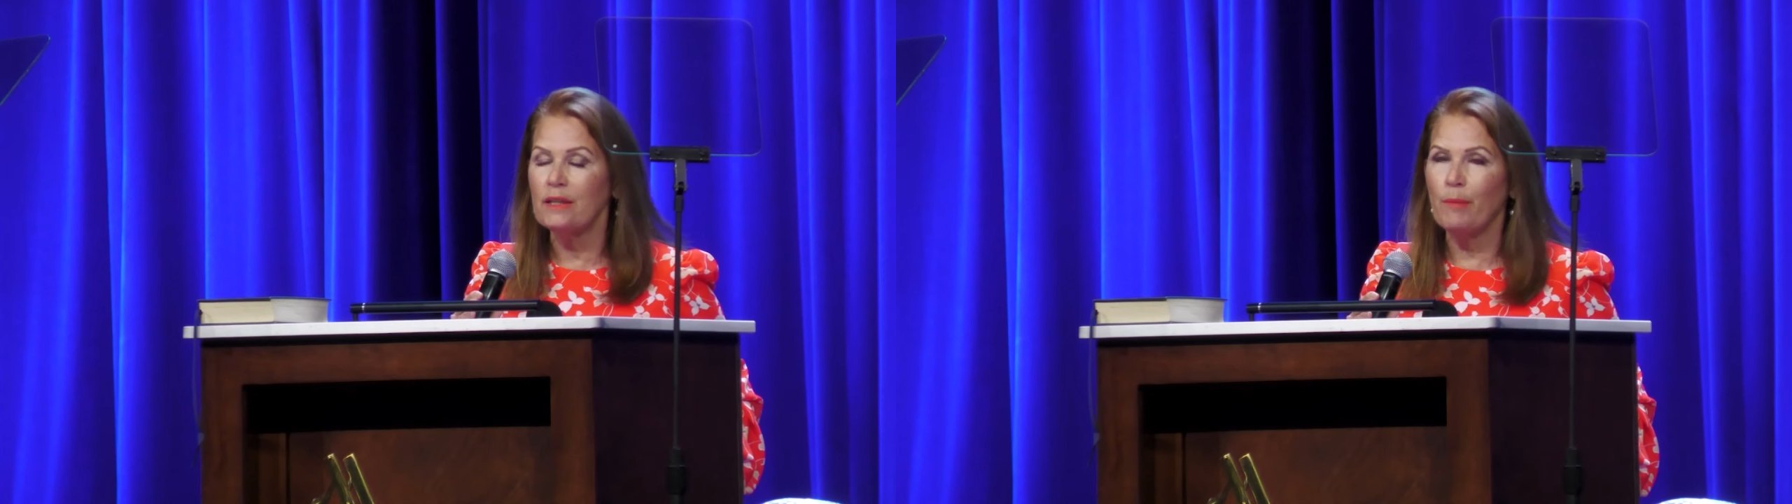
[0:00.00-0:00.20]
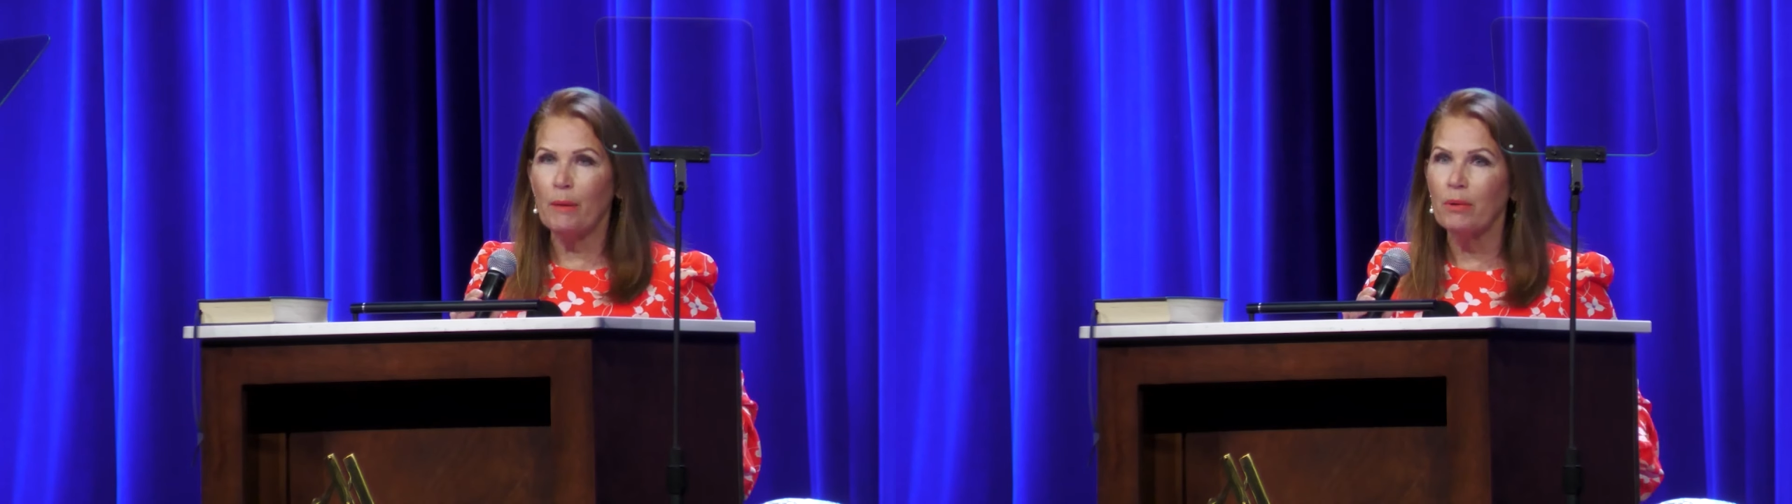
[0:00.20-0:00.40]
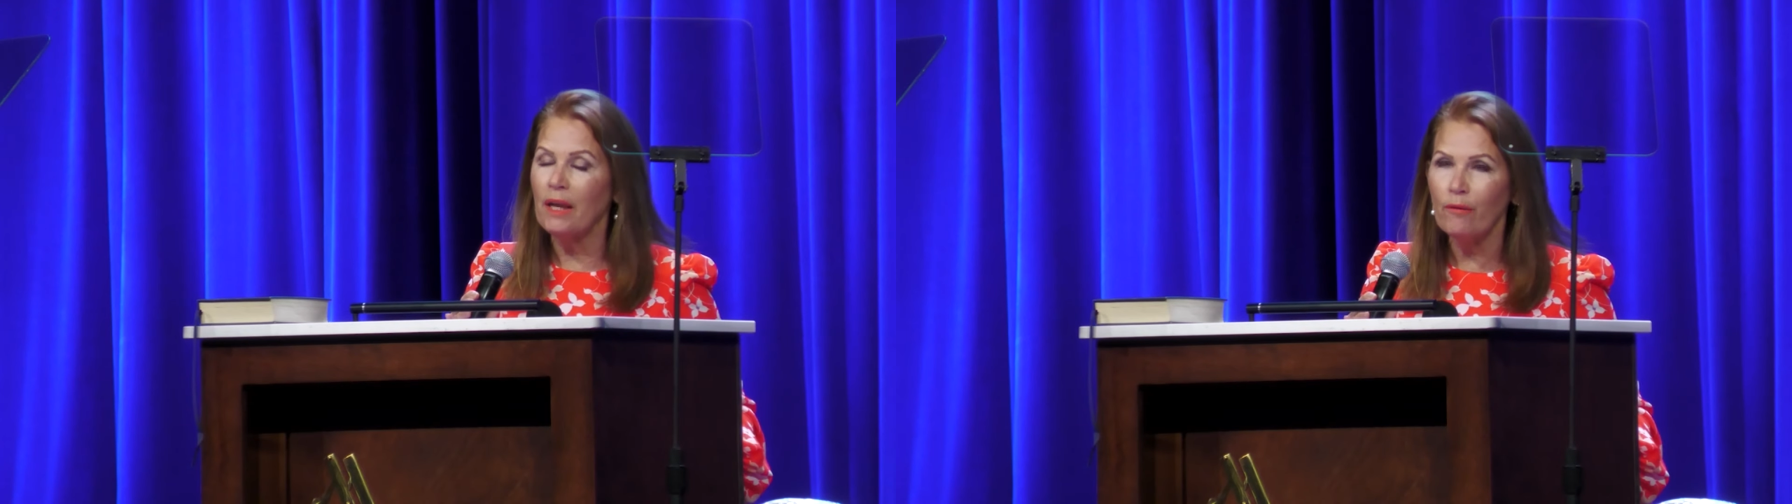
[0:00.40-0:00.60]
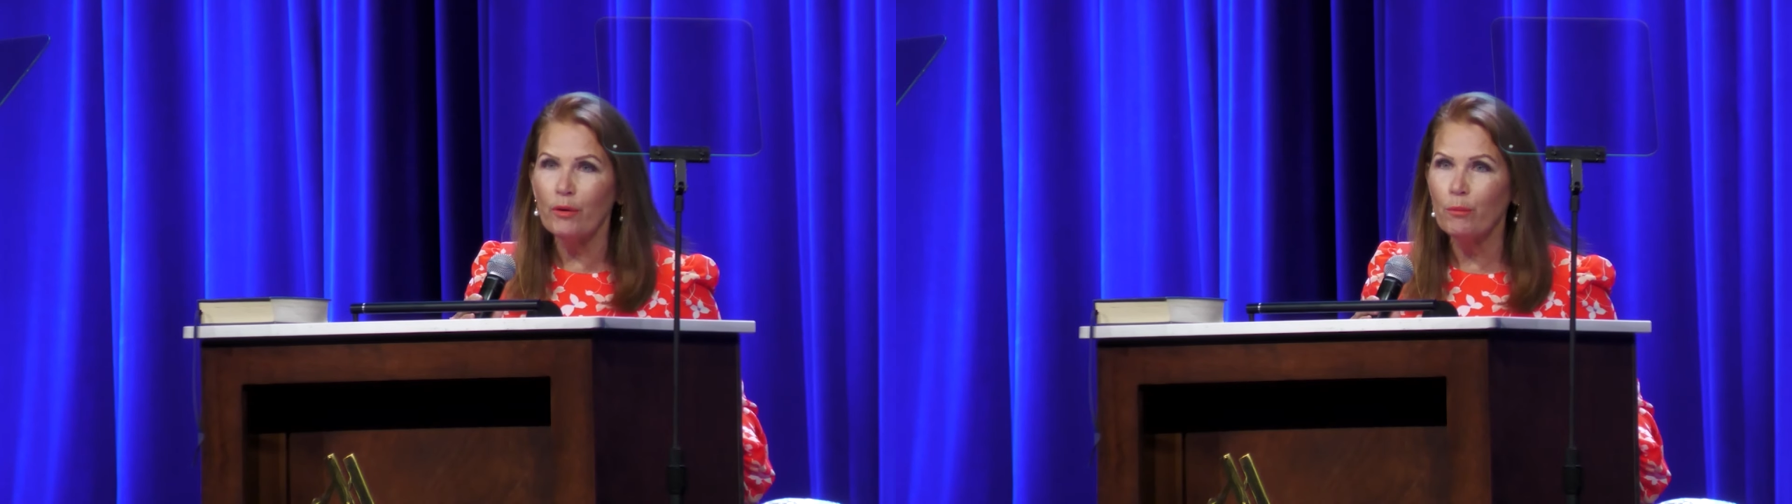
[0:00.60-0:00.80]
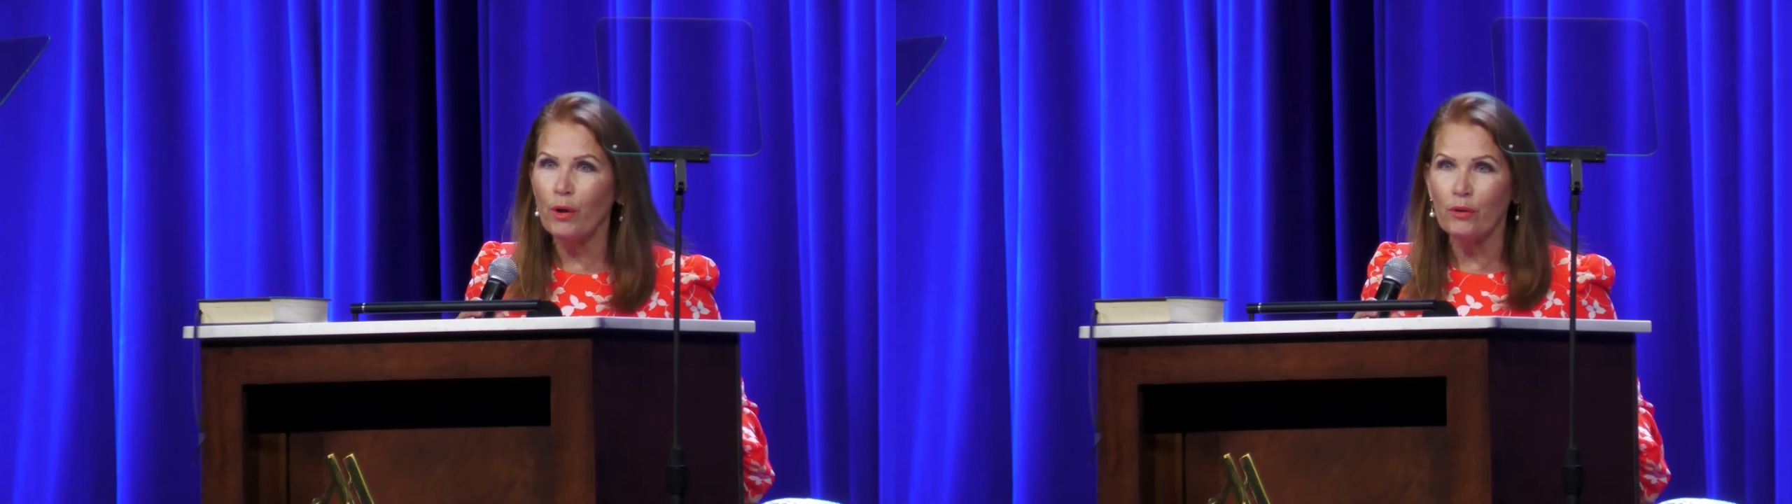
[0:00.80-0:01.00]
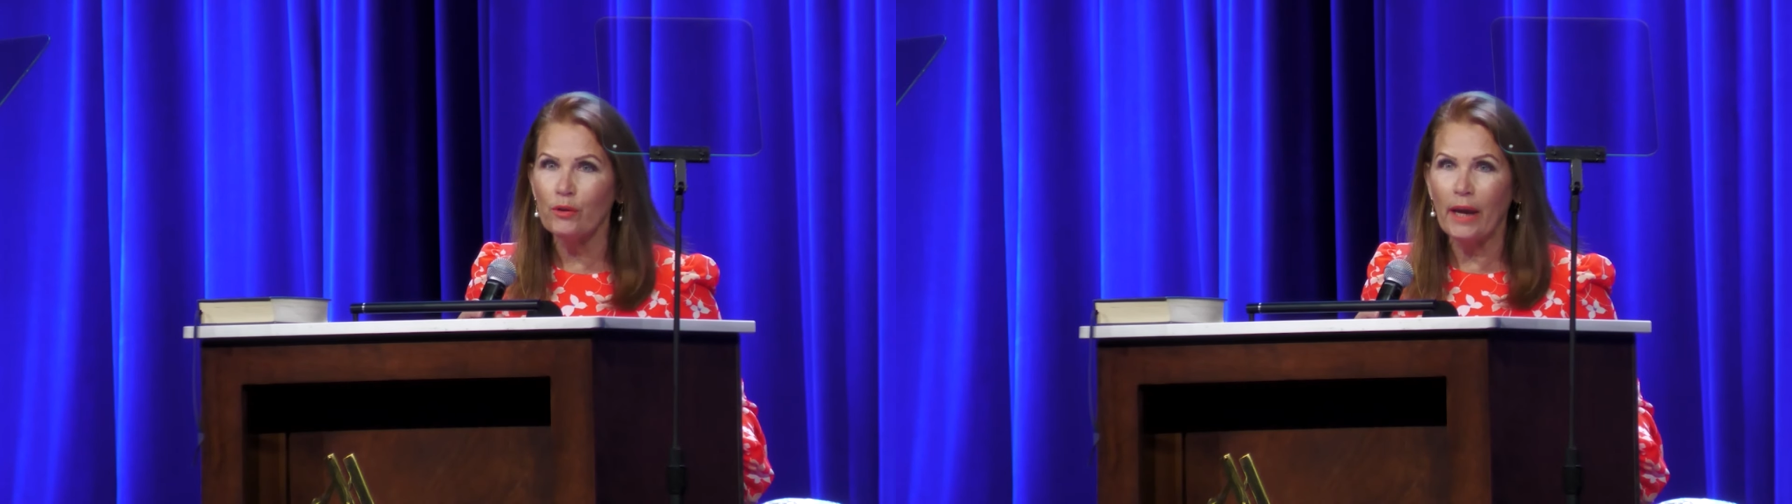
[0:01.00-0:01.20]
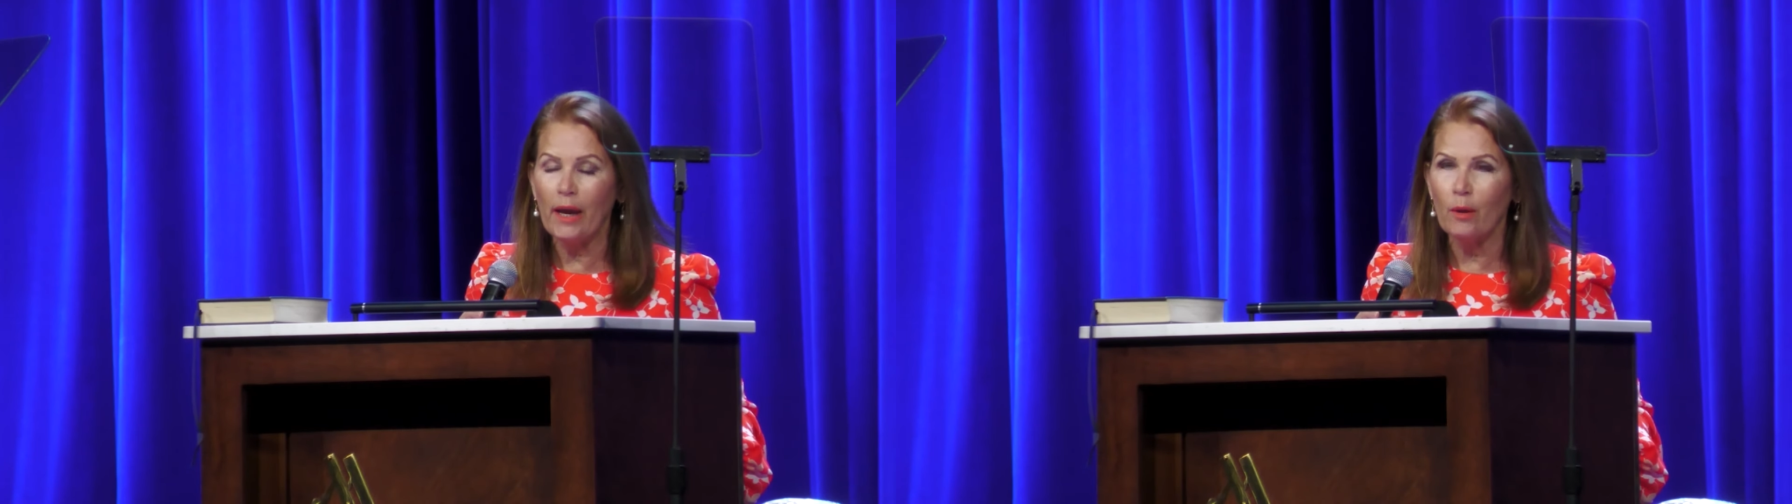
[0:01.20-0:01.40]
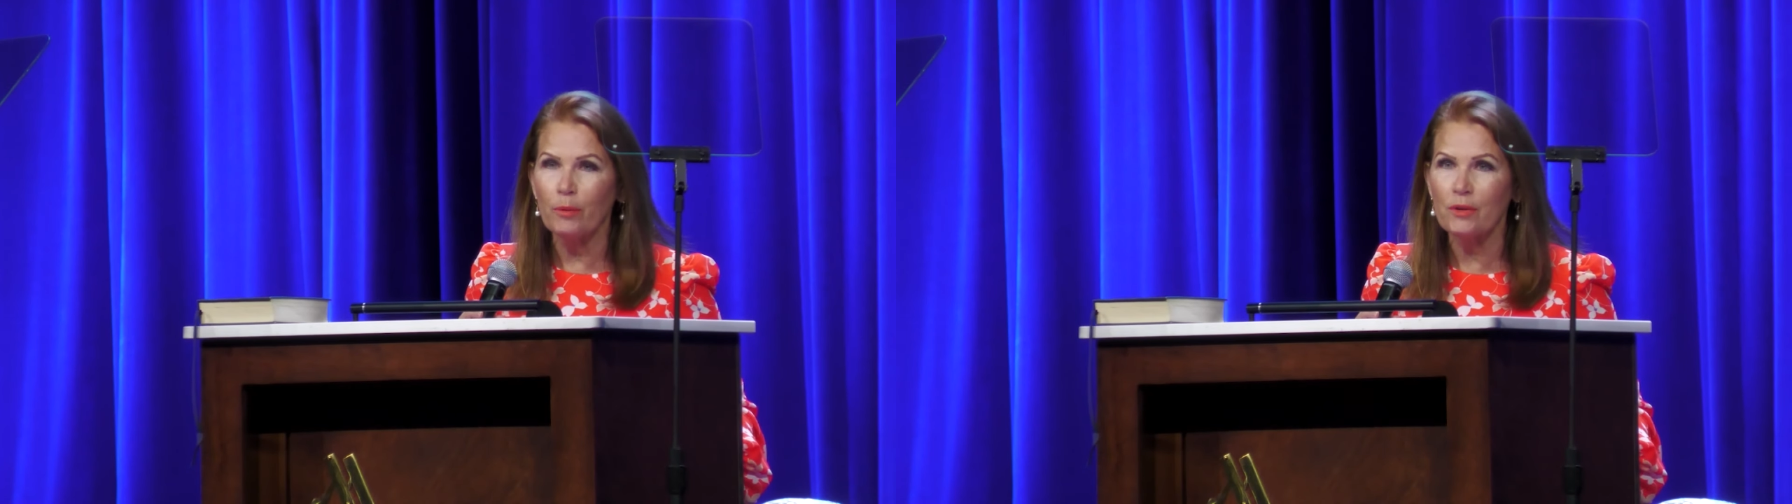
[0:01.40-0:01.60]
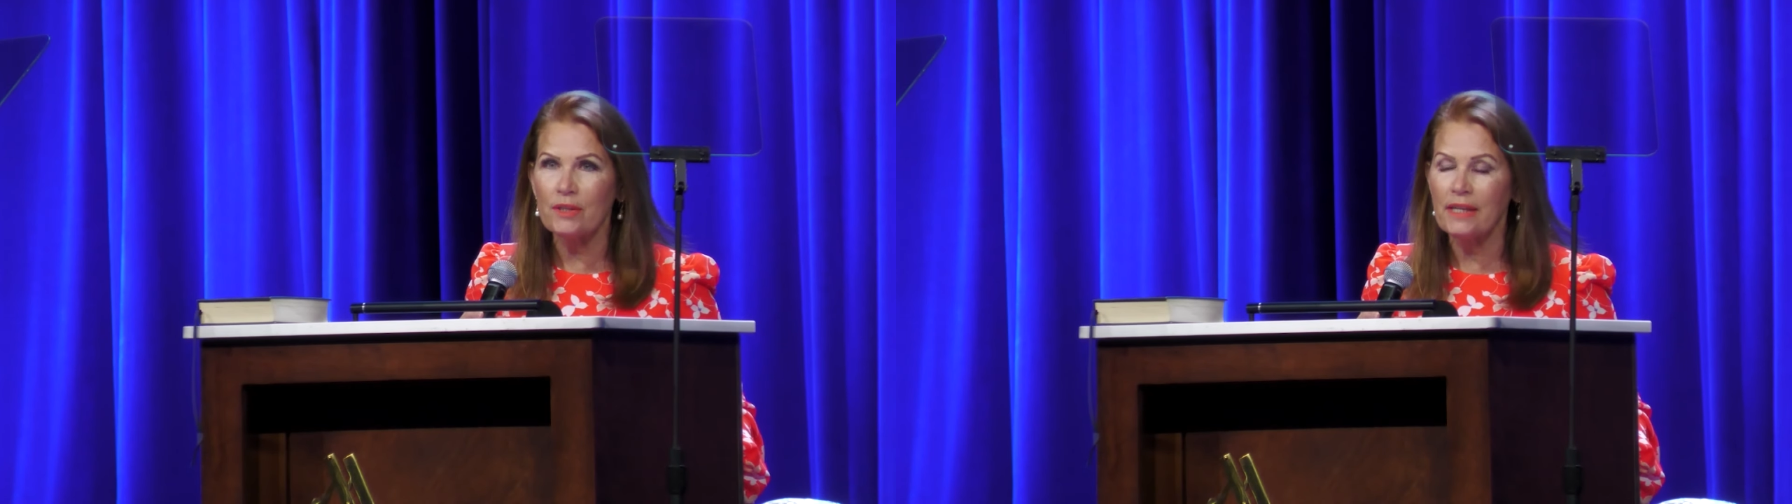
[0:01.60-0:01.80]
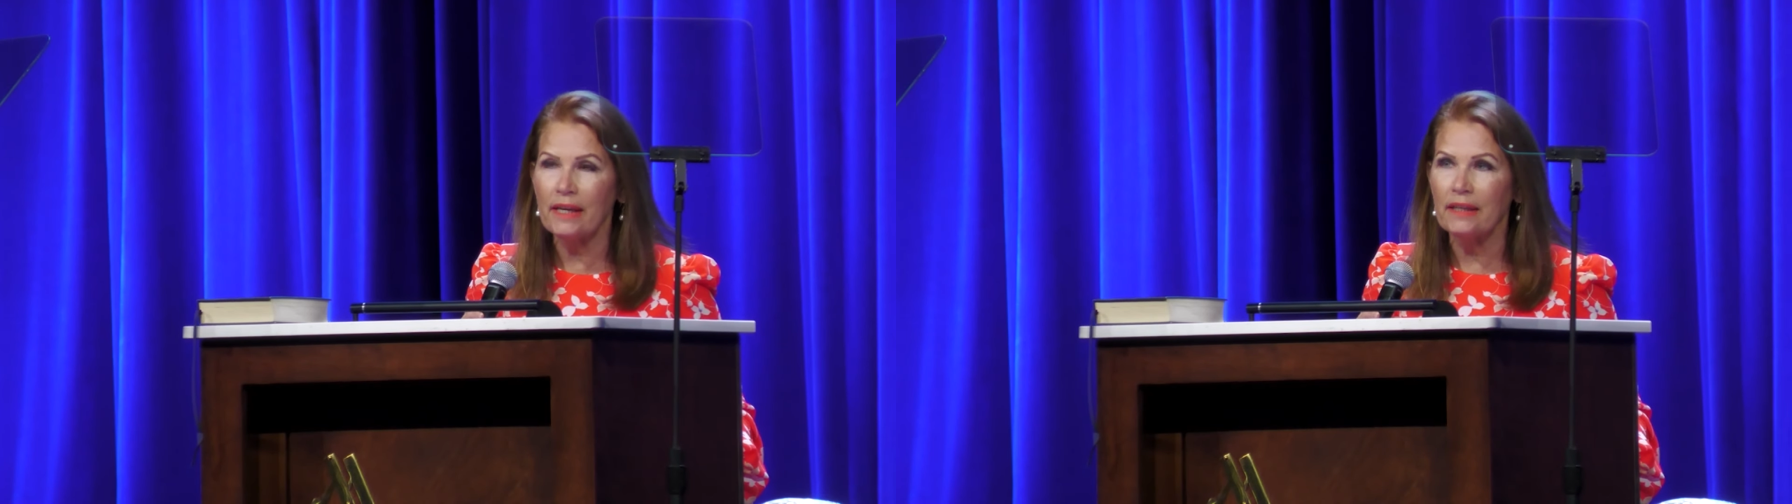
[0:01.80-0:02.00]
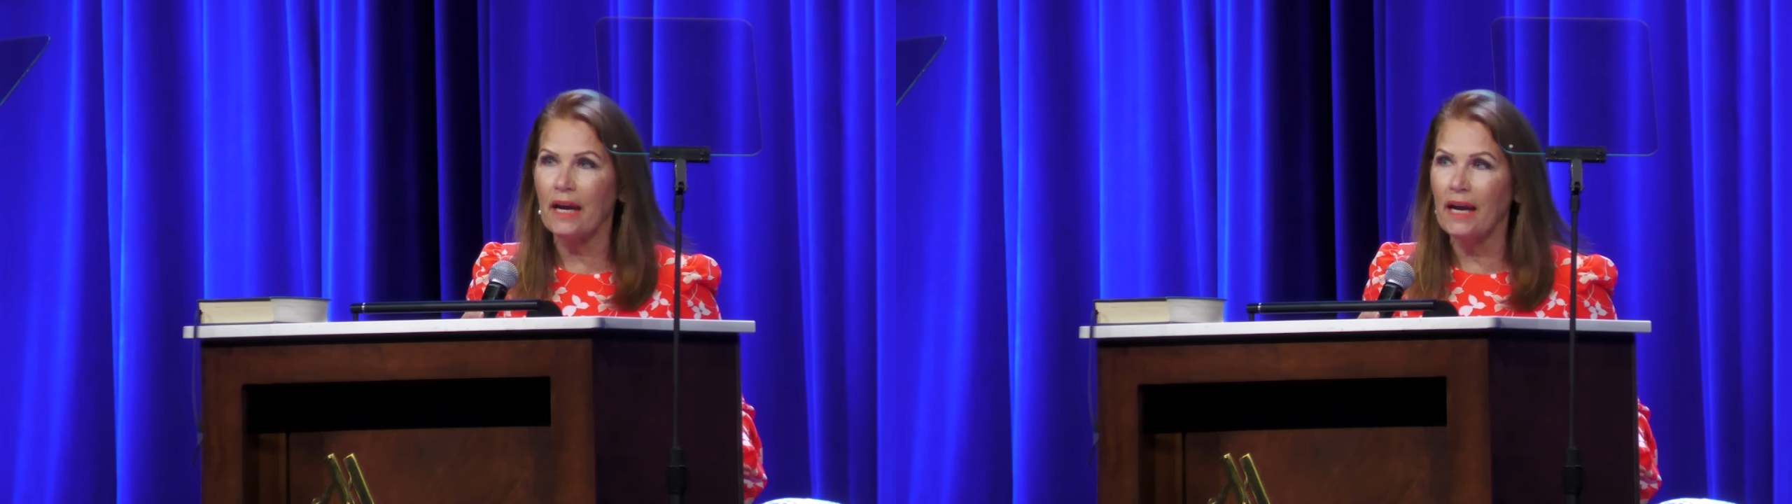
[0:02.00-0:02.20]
As my beloved brother Albert said,